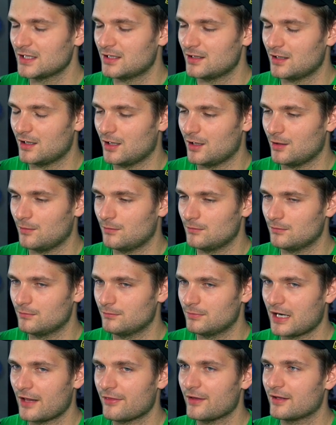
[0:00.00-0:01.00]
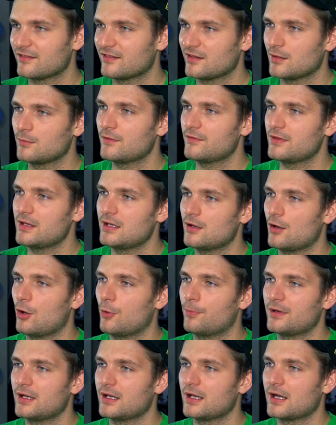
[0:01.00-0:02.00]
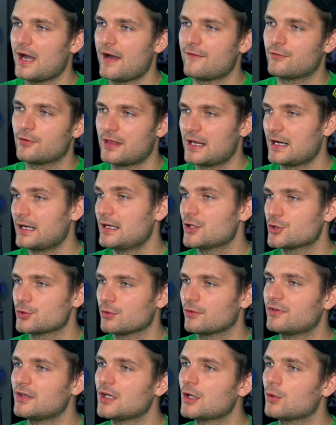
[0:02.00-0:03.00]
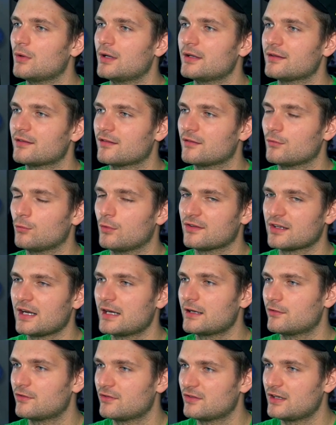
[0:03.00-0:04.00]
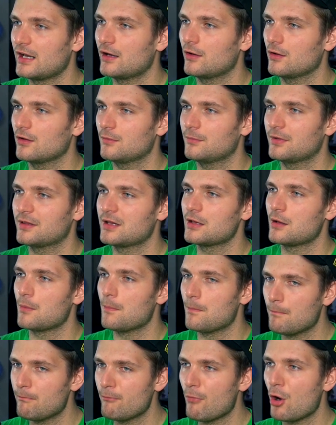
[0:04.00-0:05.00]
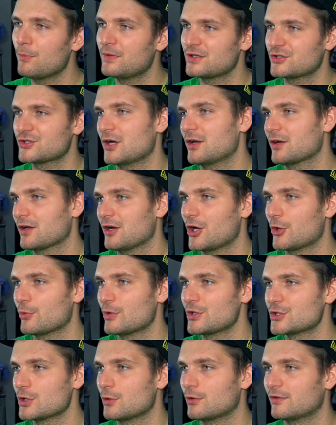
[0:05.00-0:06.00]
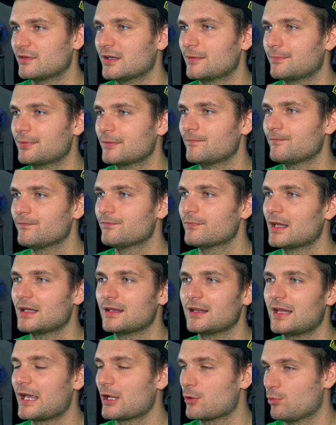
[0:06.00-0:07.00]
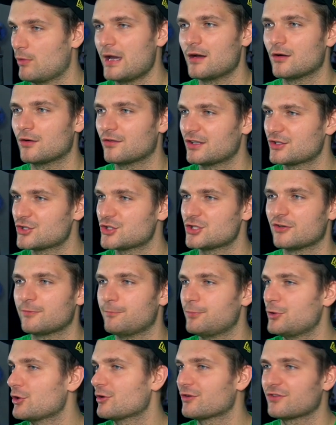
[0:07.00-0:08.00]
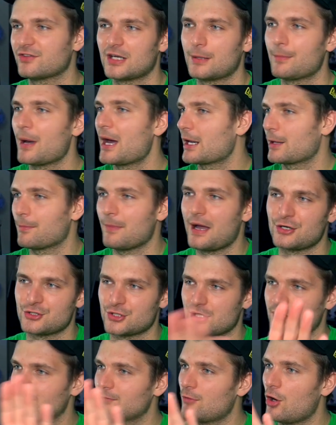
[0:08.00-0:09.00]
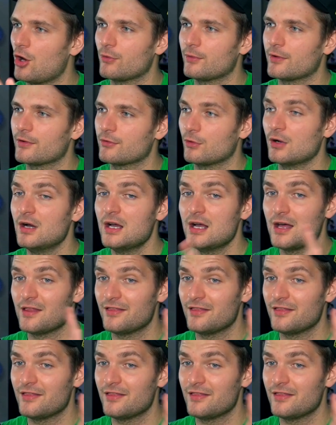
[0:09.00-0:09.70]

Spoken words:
But I thought some of the opening after that initial sequence was kind of stale. But then the moment Sean Connery shows up, like Raiders, it's just pure cinematic magic all the way through.